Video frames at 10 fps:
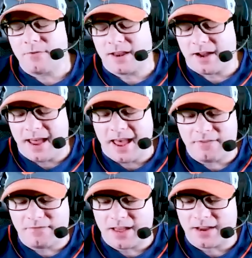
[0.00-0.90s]
now that
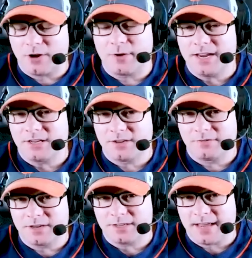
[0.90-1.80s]
have that
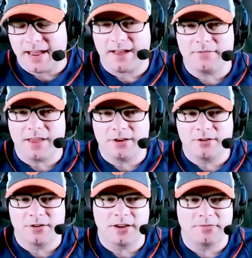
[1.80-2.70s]
cohesiveness, they have
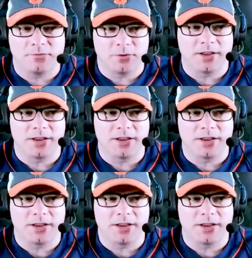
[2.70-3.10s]
that unity,